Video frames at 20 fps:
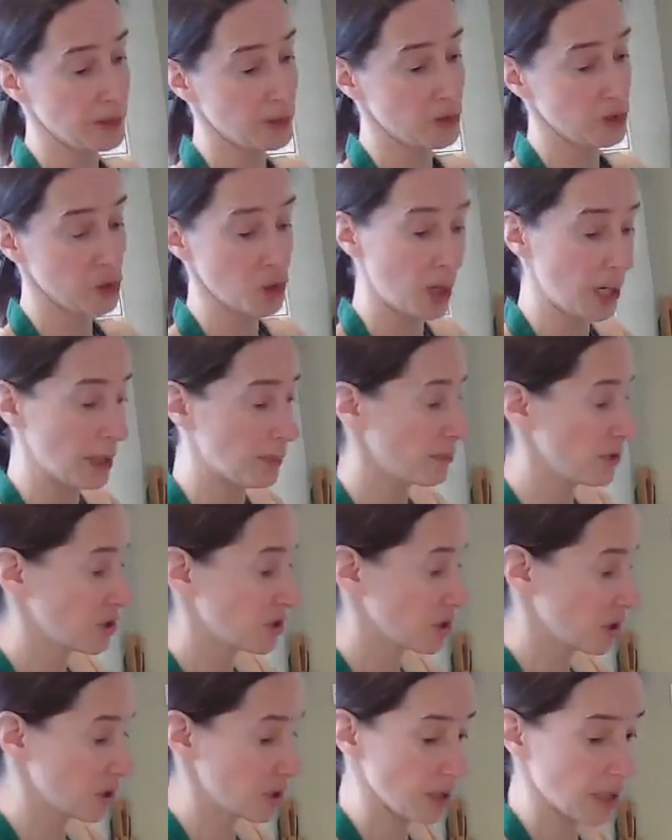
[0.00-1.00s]
so I'm
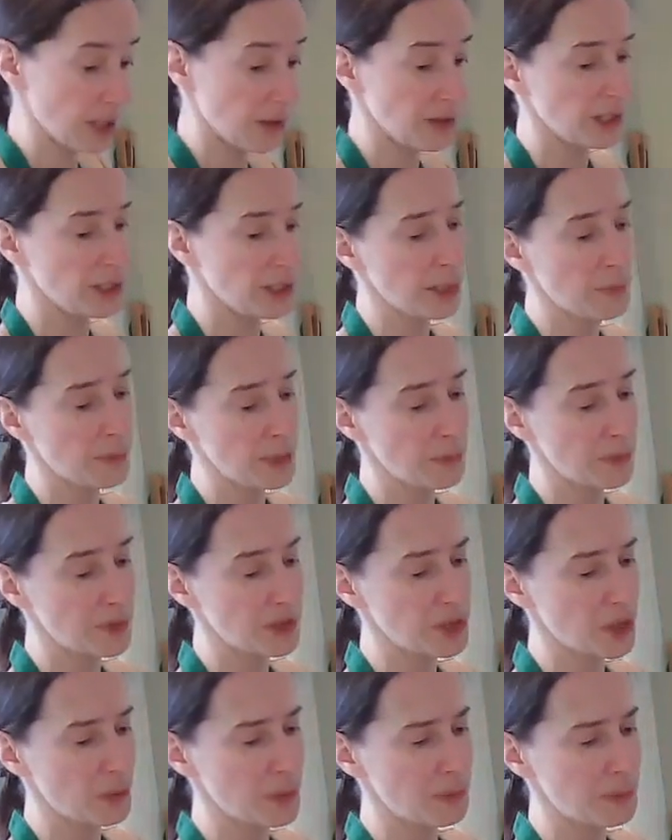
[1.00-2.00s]
just gonna, I think there might be
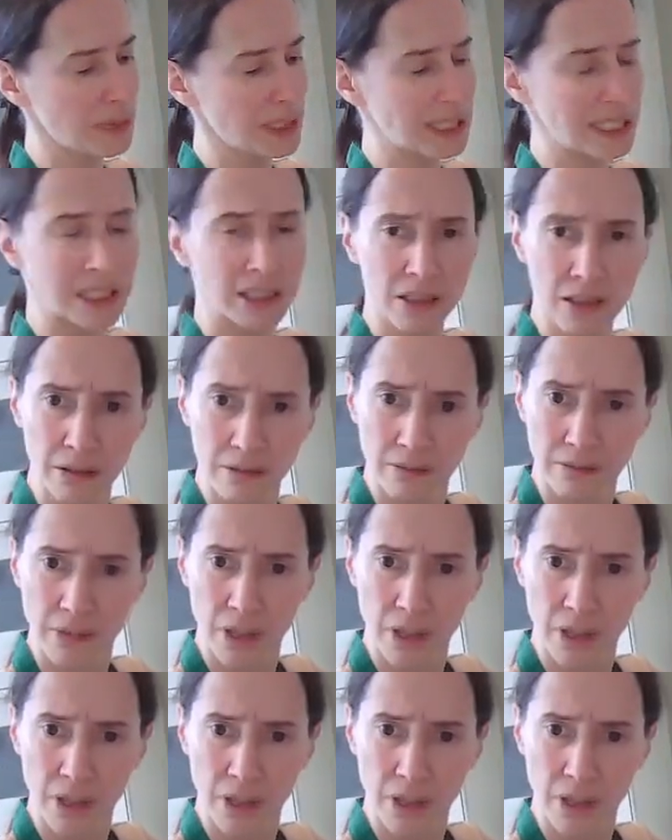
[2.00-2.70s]
some in my little